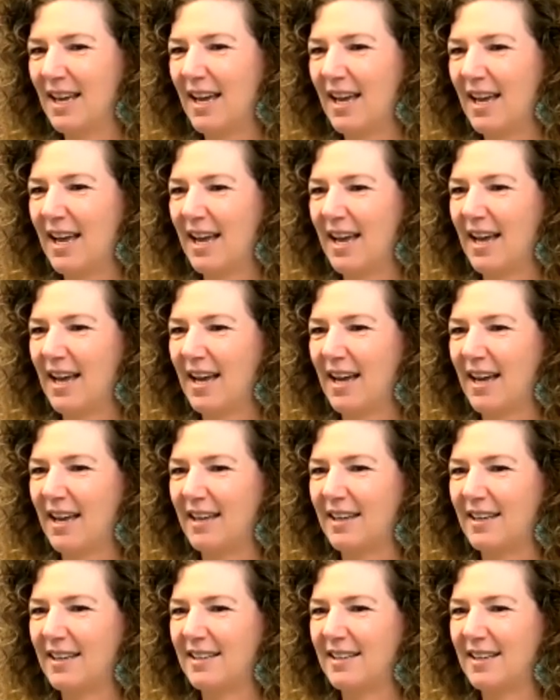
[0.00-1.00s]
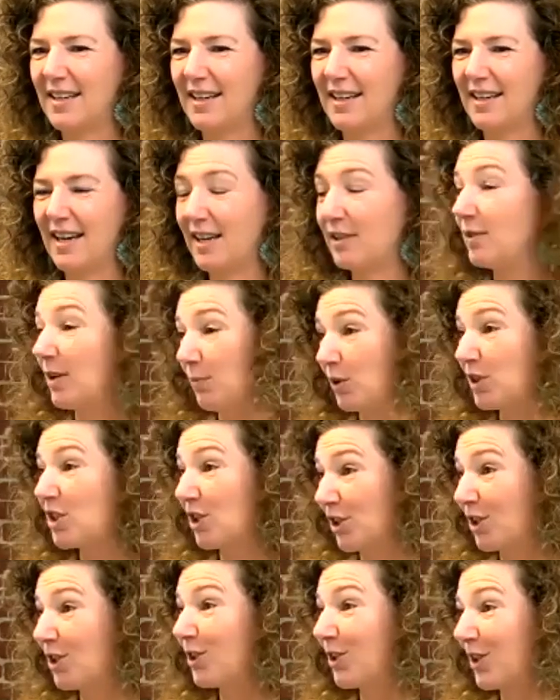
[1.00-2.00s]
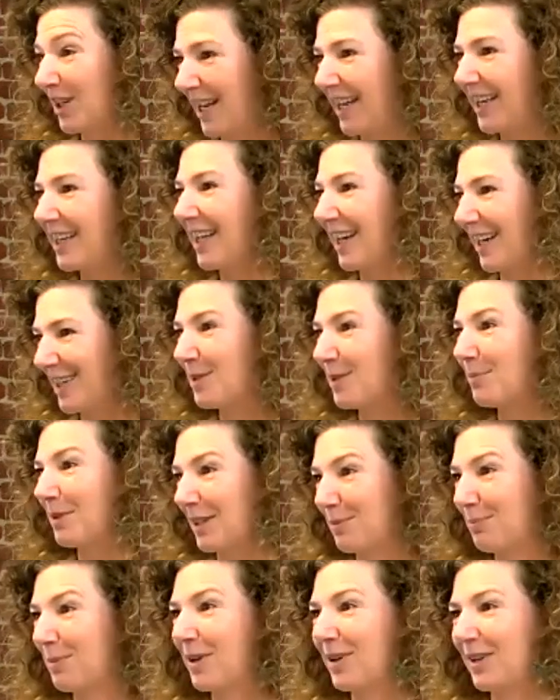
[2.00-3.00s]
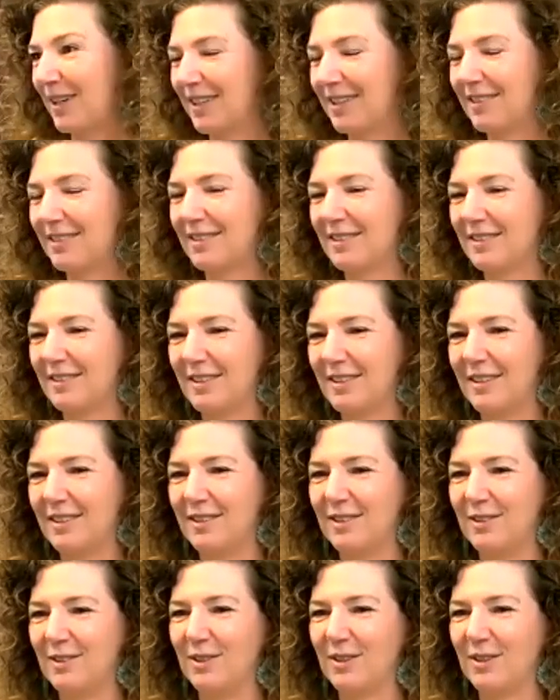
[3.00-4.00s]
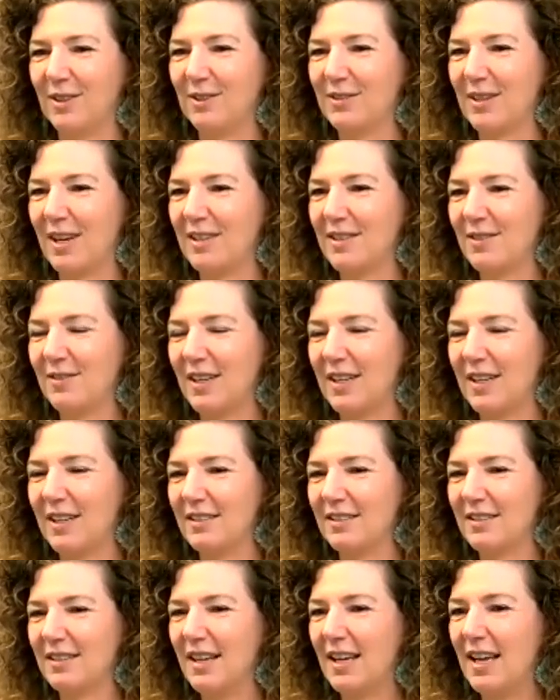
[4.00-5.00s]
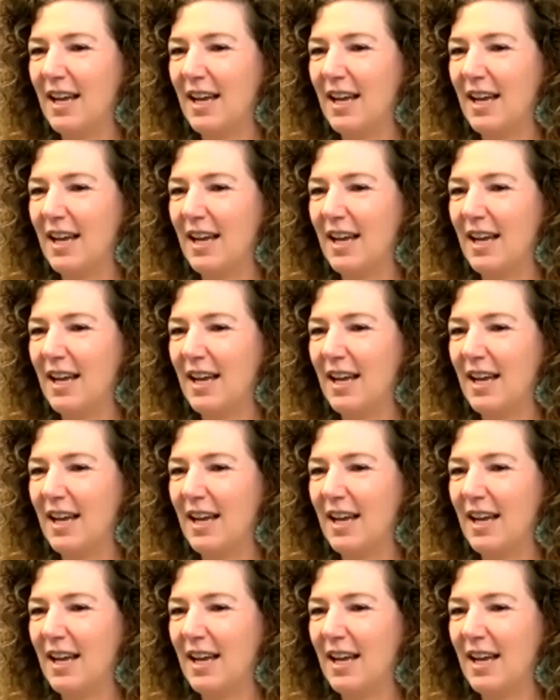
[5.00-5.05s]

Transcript: Which included like getting some experience and doing those kinds of things.